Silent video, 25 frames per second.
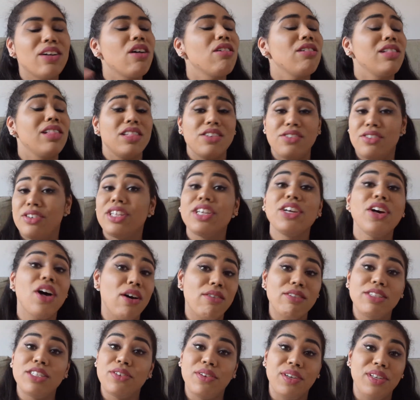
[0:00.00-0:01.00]
literally
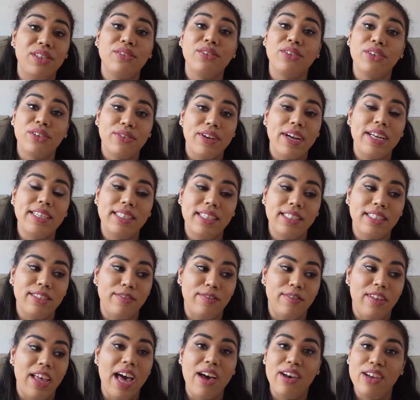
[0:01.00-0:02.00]
always going through a crisis
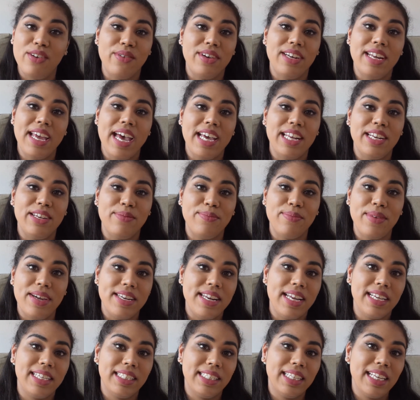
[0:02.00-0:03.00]
of how I want to edit my
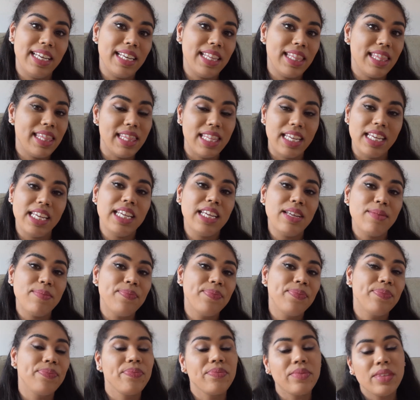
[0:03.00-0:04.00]
next theme.